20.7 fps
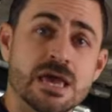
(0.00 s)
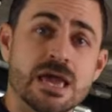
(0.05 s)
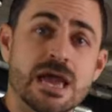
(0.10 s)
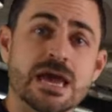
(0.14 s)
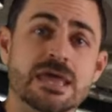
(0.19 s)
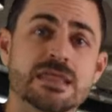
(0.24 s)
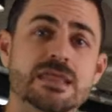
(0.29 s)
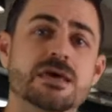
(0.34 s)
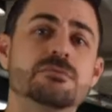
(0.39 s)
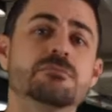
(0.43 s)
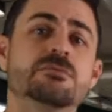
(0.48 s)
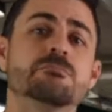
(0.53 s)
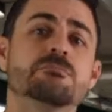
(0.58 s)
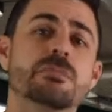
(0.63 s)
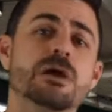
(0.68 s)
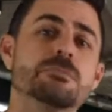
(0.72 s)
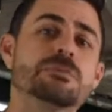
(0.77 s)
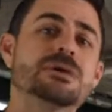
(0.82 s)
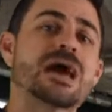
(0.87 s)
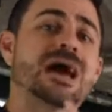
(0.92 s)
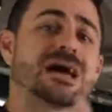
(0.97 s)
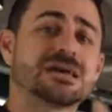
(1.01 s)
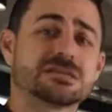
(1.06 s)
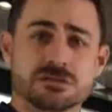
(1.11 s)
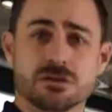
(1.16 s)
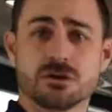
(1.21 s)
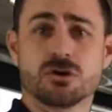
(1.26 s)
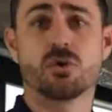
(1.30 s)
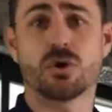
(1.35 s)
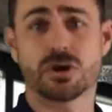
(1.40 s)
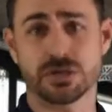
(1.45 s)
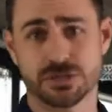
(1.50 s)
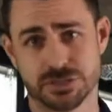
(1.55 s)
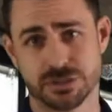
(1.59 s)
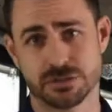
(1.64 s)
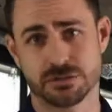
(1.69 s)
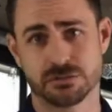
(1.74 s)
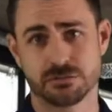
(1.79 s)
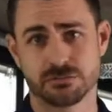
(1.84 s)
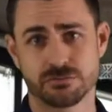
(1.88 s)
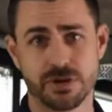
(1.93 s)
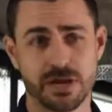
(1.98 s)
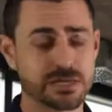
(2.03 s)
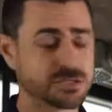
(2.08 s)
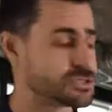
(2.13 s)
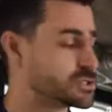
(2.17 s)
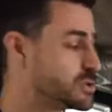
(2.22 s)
And then maybe ask a question, right?